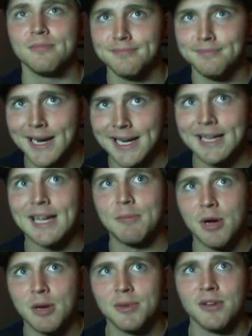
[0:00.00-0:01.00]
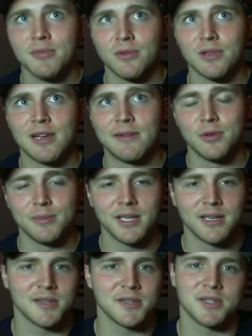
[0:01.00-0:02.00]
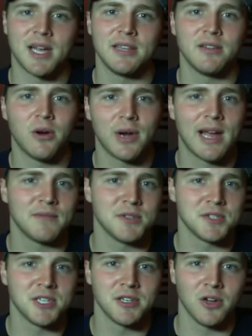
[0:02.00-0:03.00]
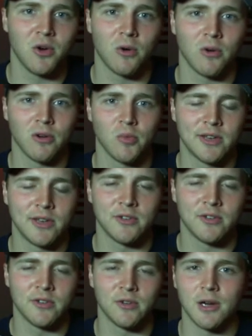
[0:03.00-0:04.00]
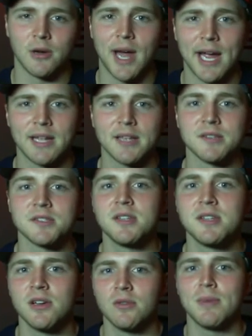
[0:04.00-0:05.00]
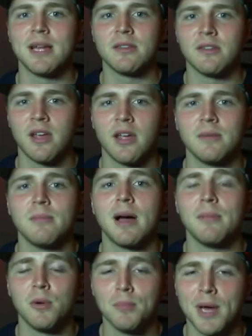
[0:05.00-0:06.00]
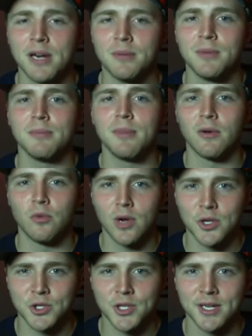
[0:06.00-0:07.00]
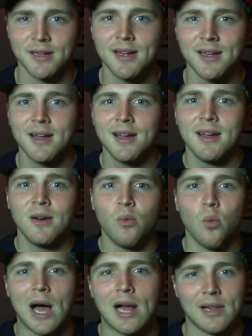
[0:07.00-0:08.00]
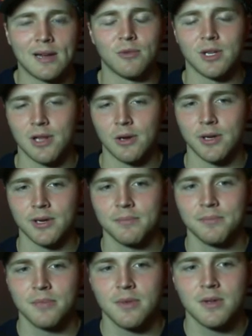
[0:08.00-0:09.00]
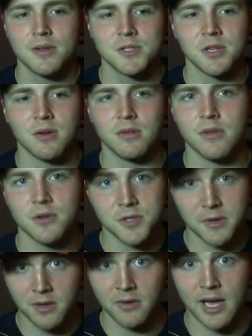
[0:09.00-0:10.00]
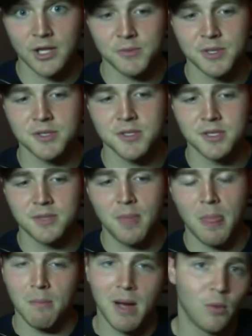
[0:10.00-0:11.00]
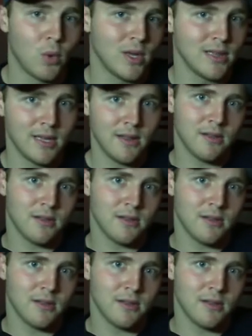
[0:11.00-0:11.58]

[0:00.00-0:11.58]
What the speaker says: my game up a different level, because I don't have to sit in a corner and wait to reload. I can still maintain my momentum and my rushing while I'm reloading. So those are the attachments. My one lethal